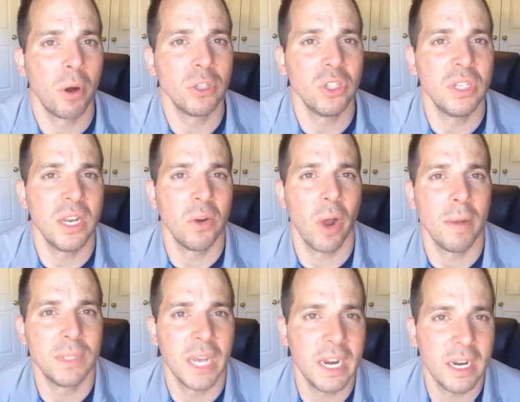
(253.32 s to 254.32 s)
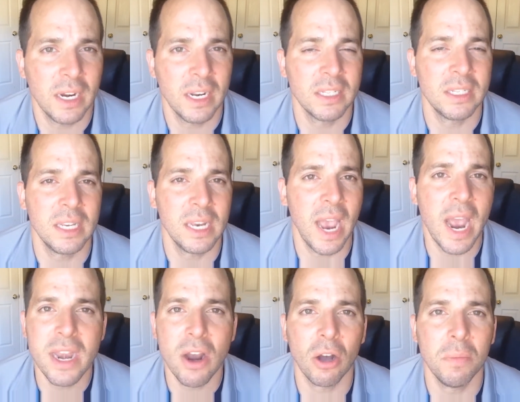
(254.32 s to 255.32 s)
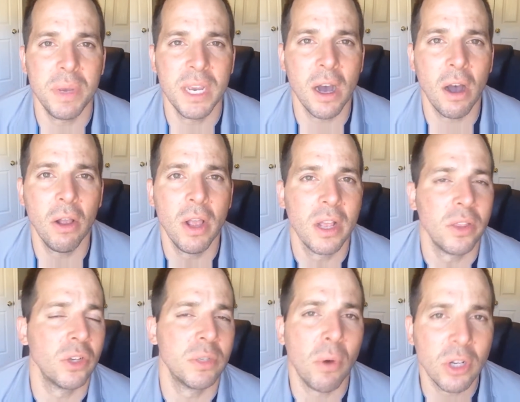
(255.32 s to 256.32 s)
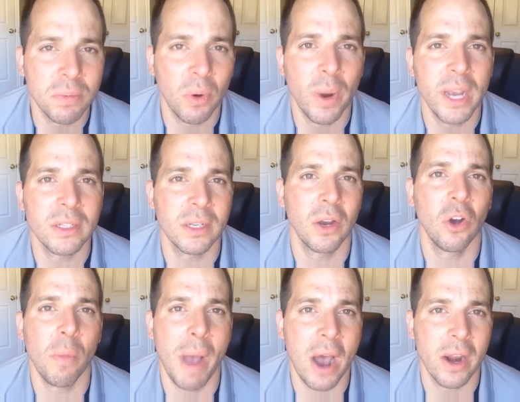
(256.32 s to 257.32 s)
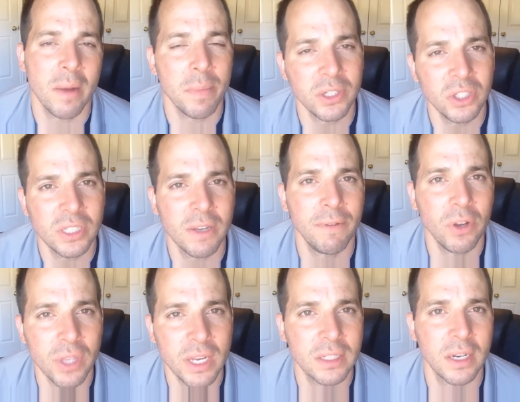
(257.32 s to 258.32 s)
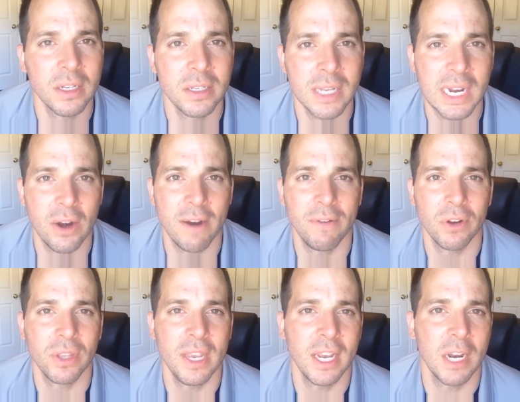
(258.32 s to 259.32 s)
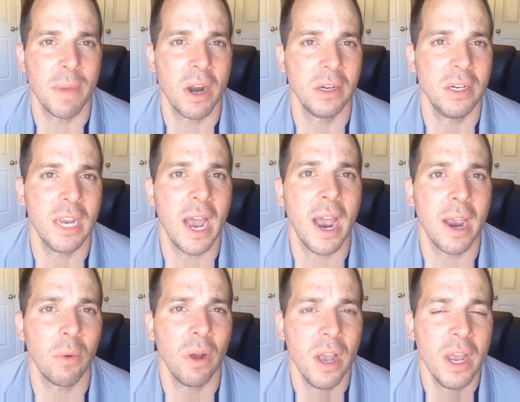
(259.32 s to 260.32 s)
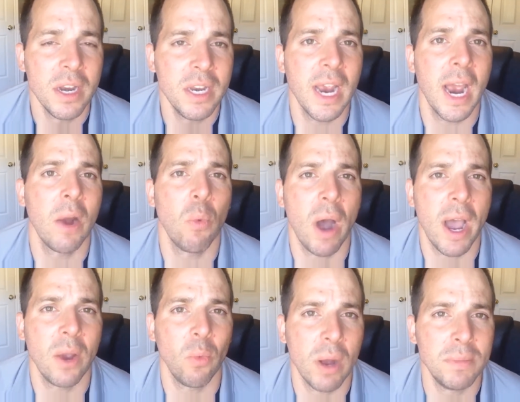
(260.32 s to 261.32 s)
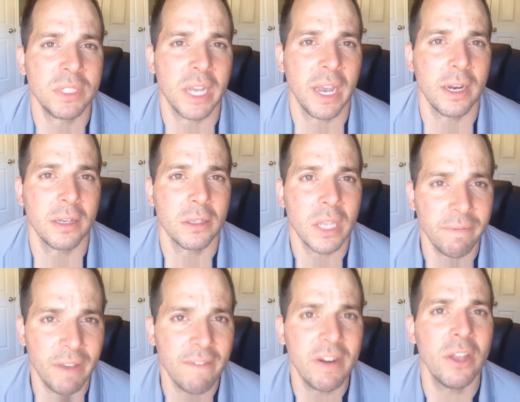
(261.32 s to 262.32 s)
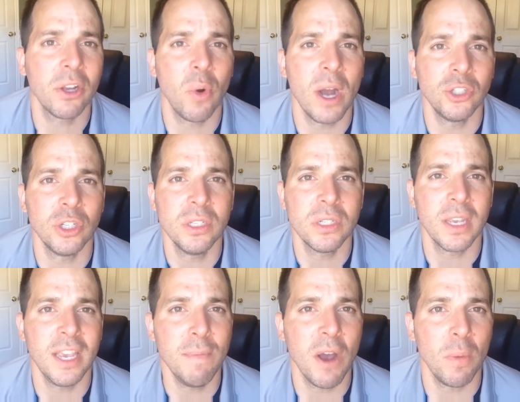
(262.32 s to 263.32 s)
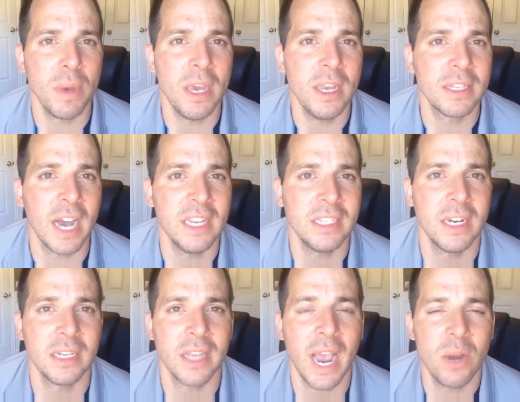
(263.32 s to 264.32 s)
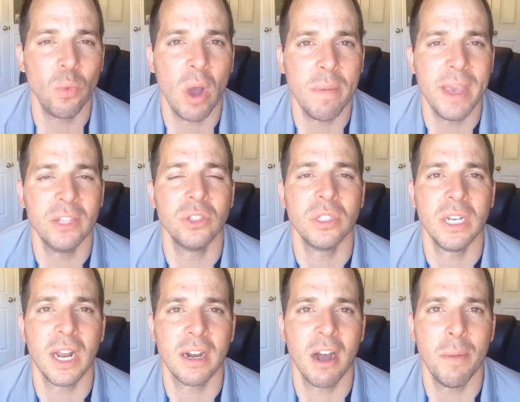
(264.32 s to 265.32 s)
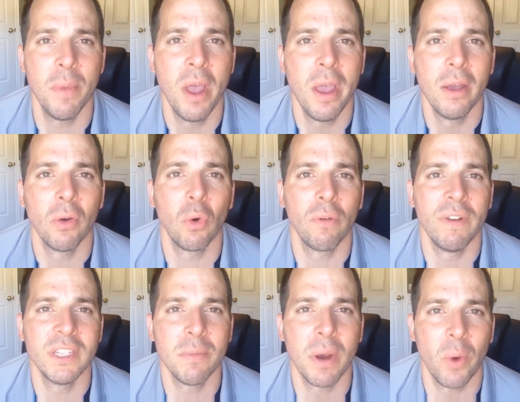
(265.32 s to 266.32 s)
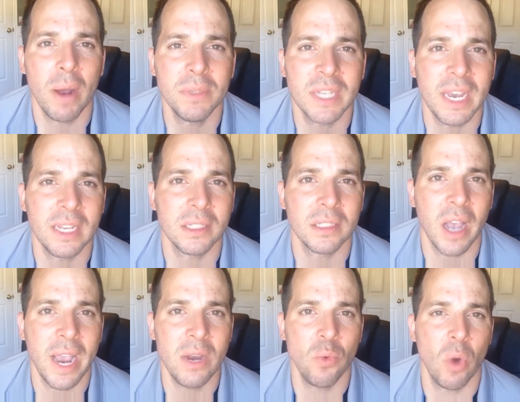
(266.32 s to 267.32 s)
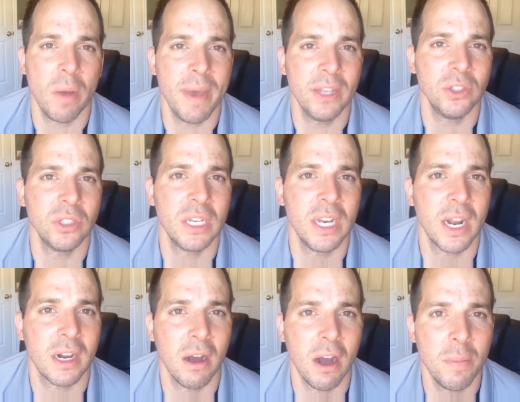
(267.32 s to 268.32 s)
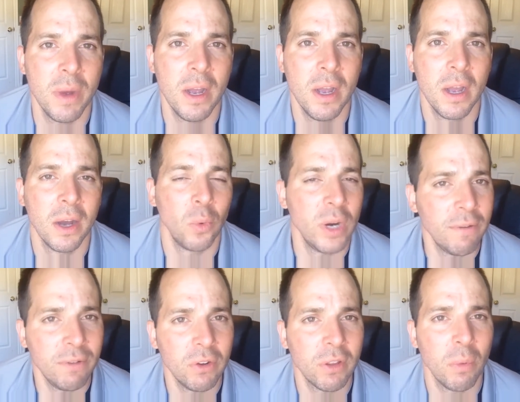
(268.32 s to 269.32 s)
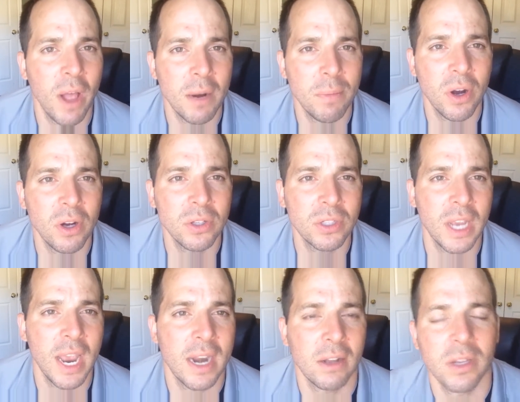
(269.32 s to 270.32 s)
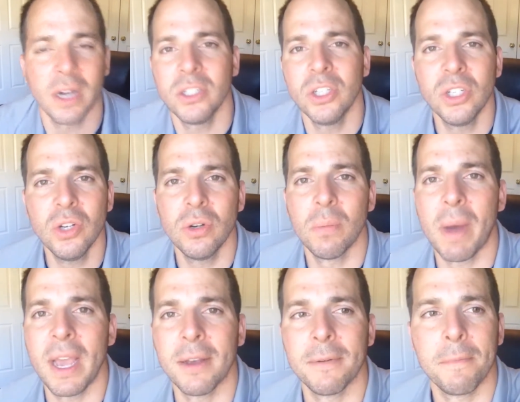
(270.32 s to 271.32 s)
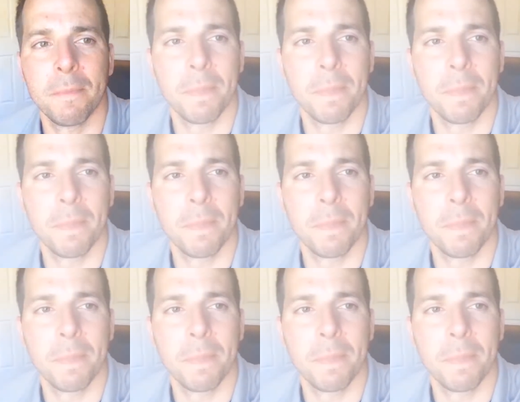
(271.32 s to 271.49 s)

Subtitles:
purchasing a website is the end-all be-all. There's multiple ways to go about it, but just a few things to consider if you're thinking about a DIY website. If you have any other questions, email me, Tyson@TitanWebAgency.com, or visit my website, TitanWebAgency.com. Read a few of the blog posts, and I'll talk to you soon. Bye.